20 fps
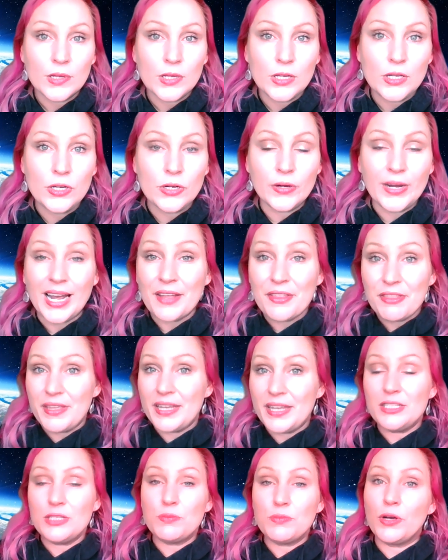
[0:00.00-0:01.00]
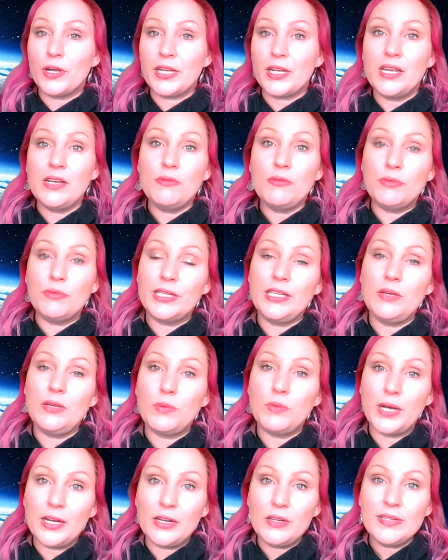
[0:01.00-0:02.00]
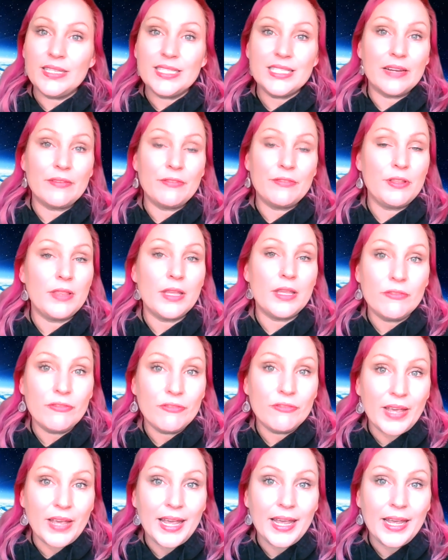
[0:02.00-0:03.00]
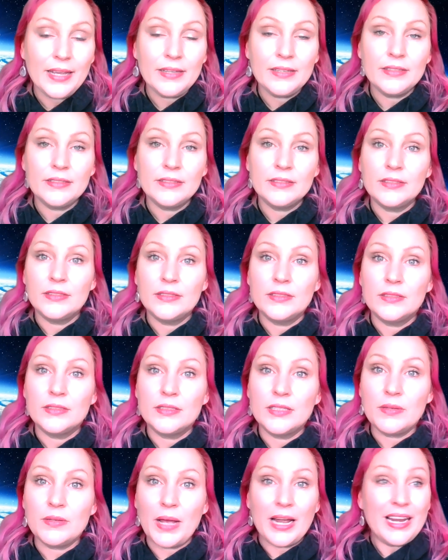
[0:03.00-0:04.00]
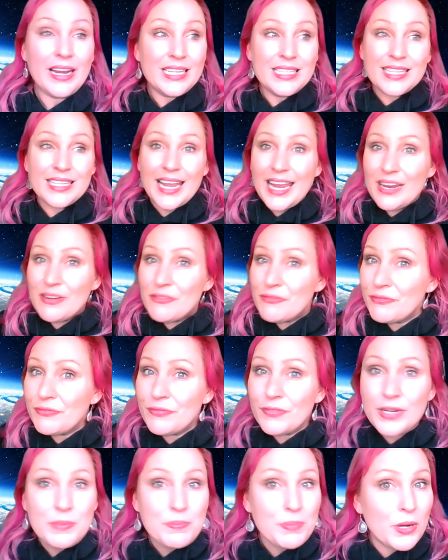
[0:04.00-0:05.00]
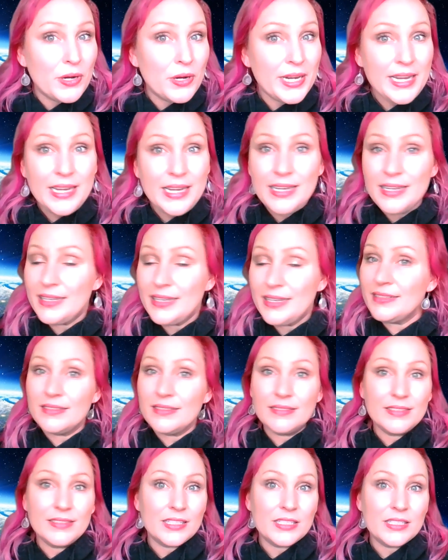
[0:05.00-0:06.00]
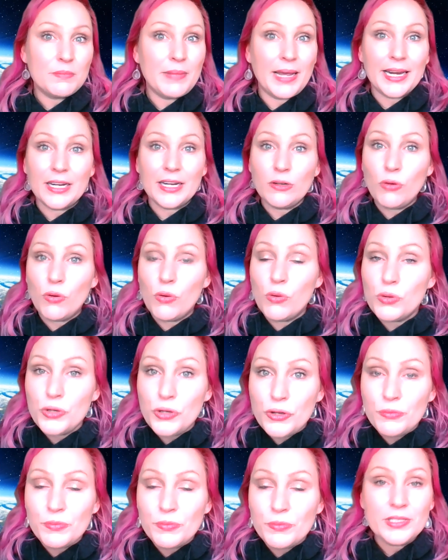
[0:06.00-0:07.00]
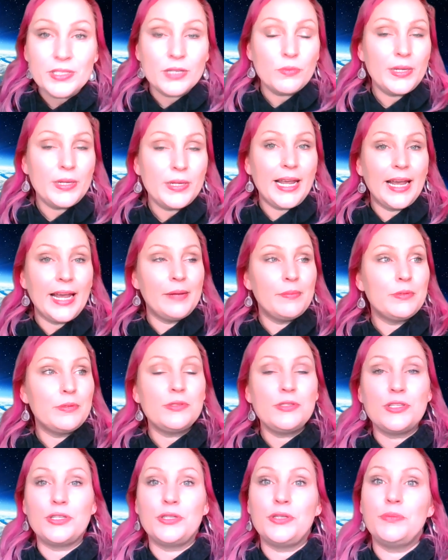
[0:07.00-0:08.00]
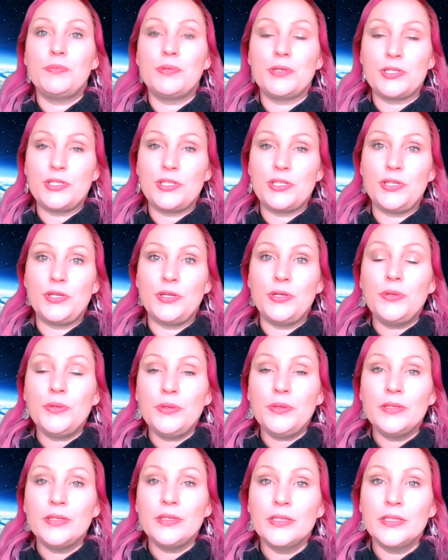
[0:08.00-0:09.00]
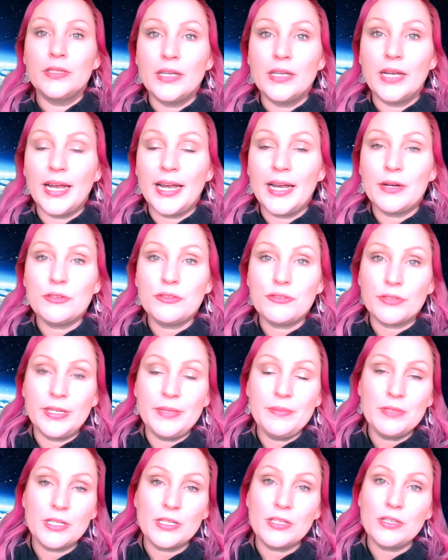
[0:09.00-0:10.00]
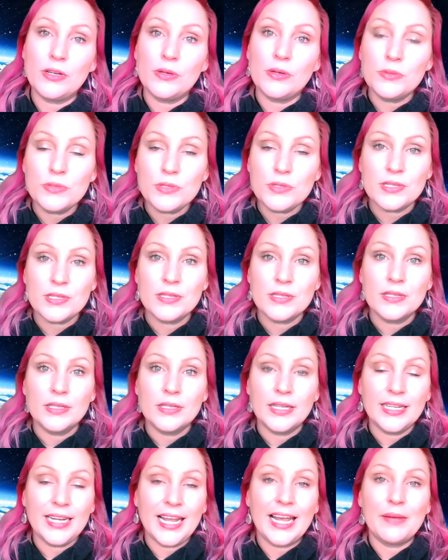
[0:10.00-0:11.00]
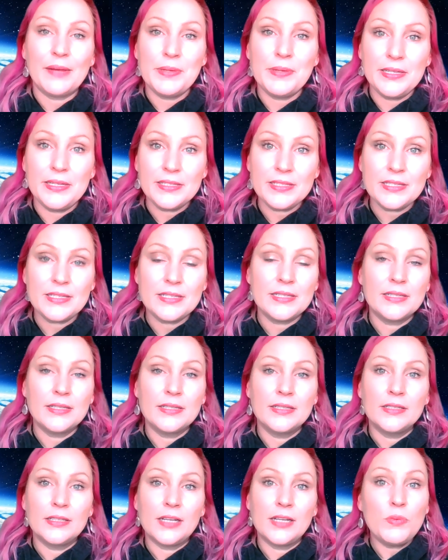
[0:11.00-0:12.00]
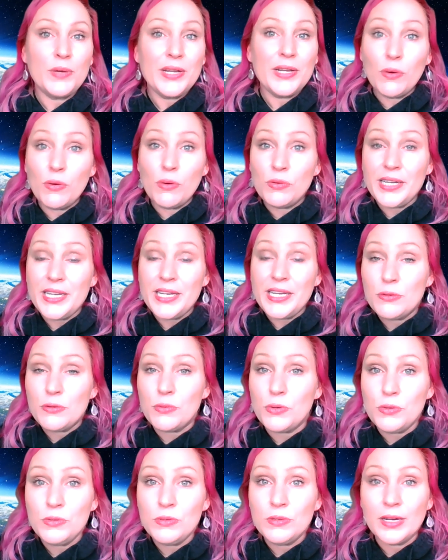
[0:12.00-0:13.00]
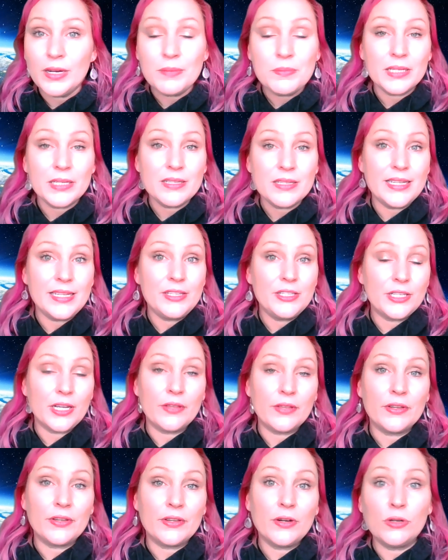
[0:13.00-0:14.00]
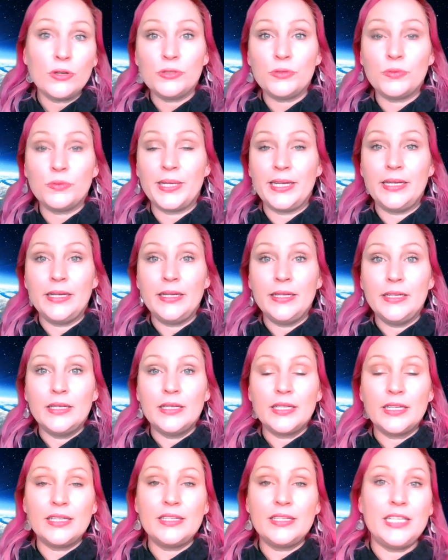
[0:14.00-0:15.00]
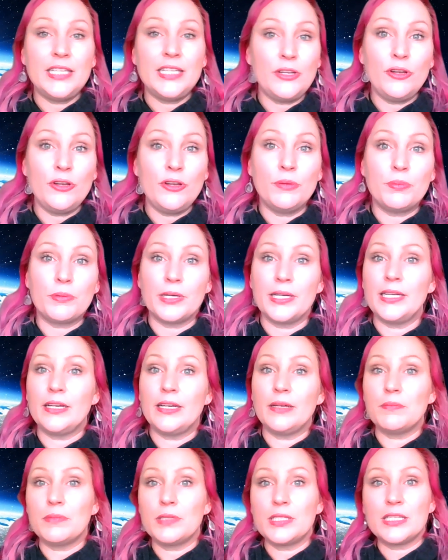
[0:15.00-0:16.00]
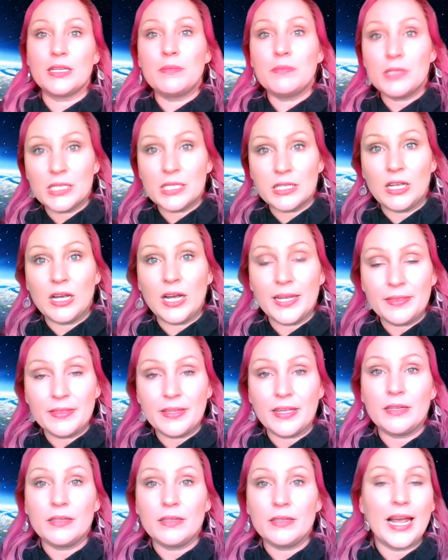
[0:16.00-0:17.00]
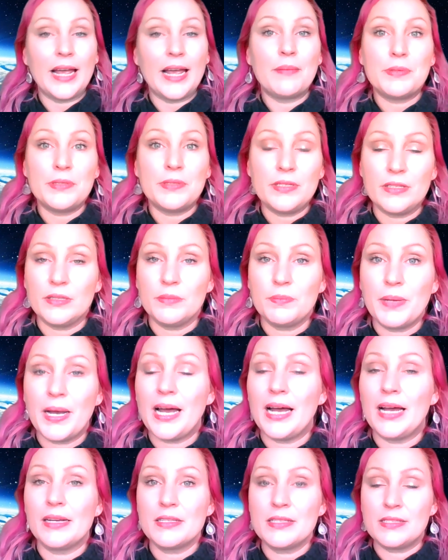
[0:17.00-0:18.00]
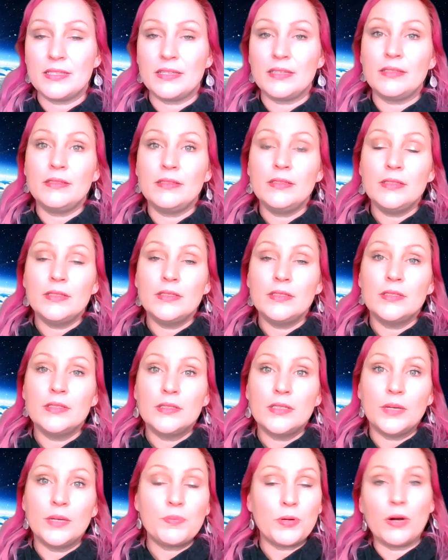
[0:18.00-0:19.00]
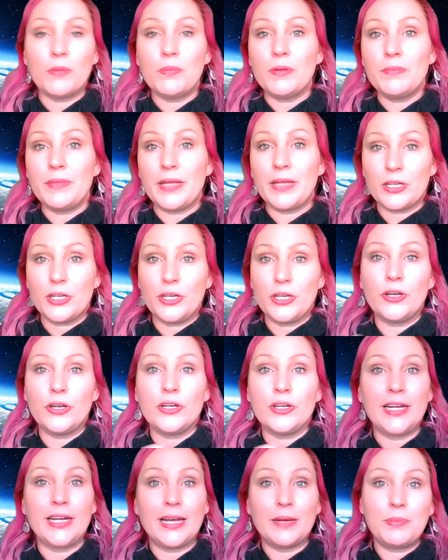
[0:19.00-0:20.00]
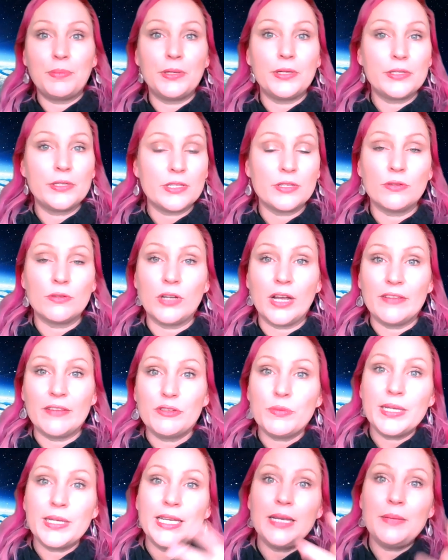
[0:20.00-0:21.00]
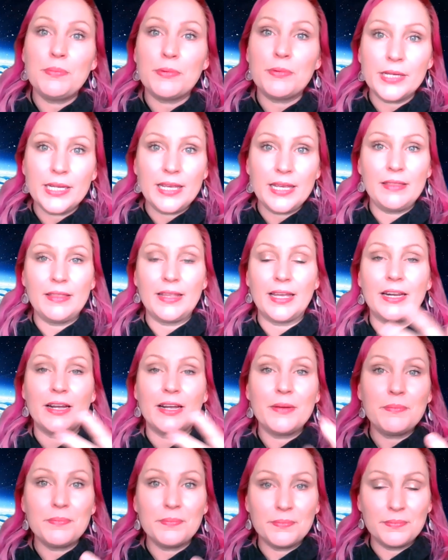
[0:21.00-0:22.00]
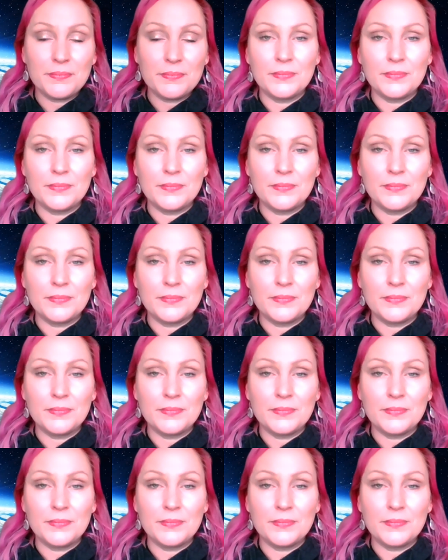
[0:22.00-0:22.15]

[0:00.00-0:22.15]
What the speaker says: You know, are things working really well? Is everything fair? Is everybody, doesn't matter, all humans, are we able to pursue our dreams and goals and happiness? Are we all equal amongst each other? Or do we continue to bring up some slight that happened in the past and a problem that occurred in our personal life? Do we keep bringing that up?